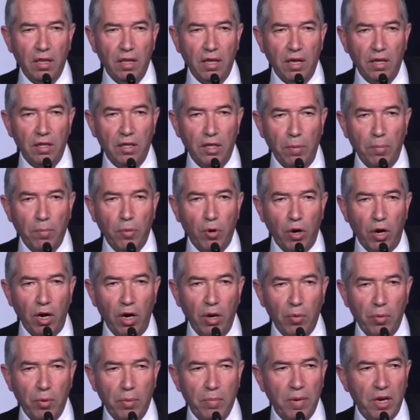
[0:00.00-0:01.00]
the
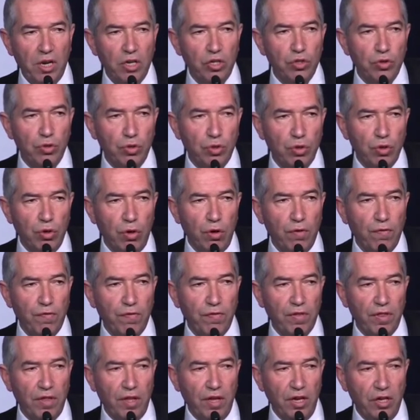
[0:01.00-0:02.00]
temporarily we managed to solve
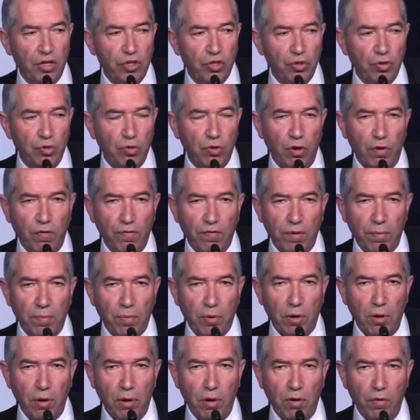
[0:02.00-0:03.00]
the issue of the
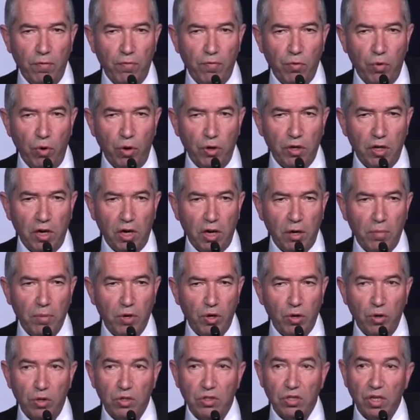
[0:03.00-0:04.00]
of water
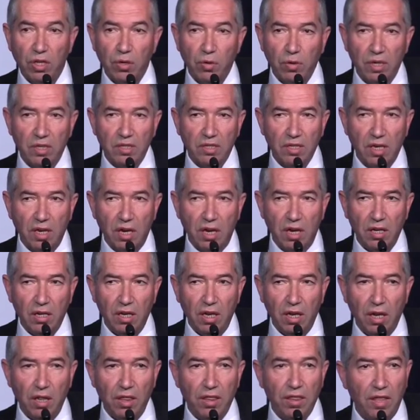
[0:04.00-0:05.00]
because the
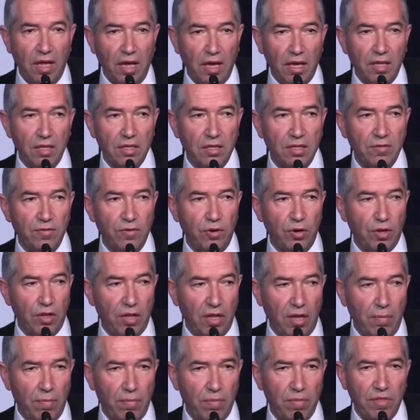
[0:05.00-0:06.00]
USAID thanks for
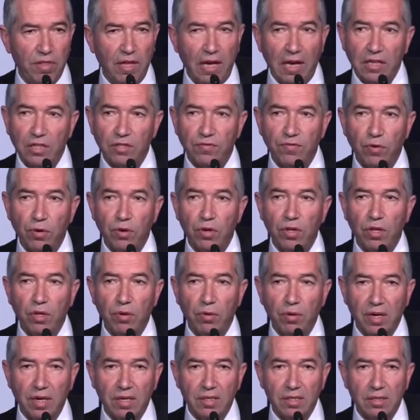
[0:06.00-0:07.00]
them, thanks for the
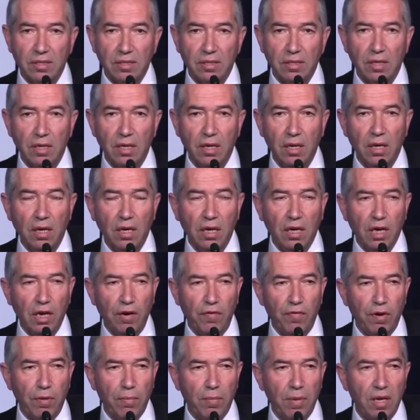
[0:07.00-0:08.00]
US
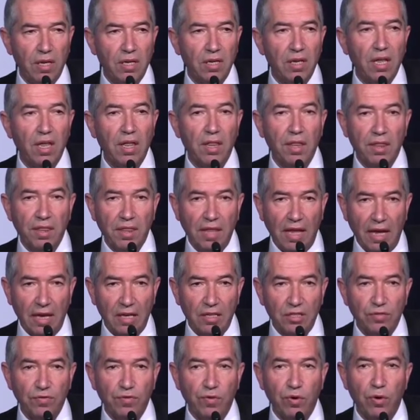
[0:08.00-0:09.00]
government,
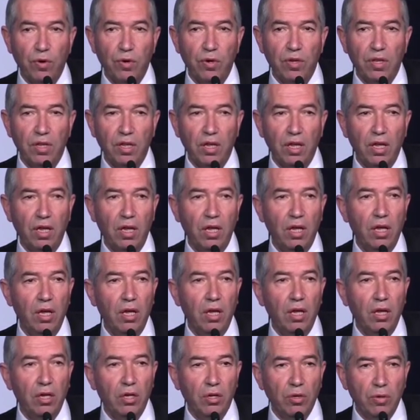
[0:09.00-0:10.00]
thanks for the
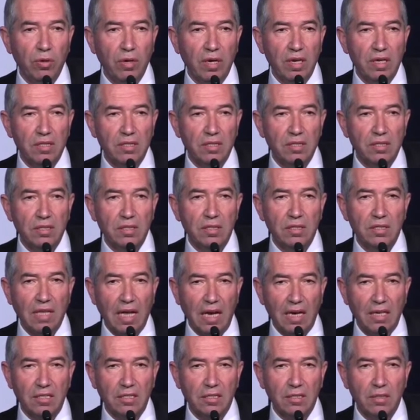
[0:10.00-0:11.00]
US
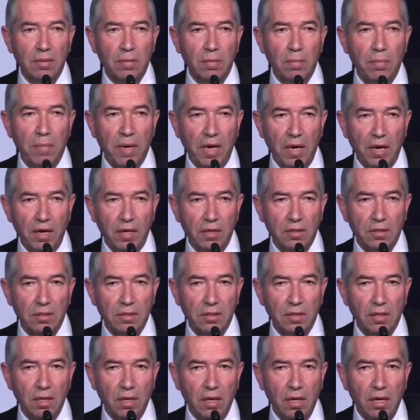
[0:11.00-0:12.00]

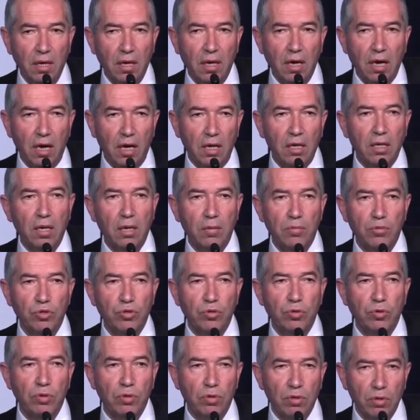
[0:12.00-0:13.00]
taxpayers, and I'm
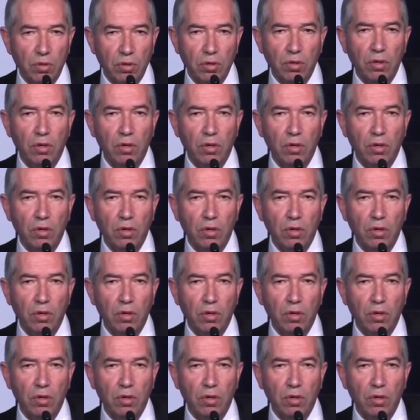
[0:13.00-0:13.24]
sure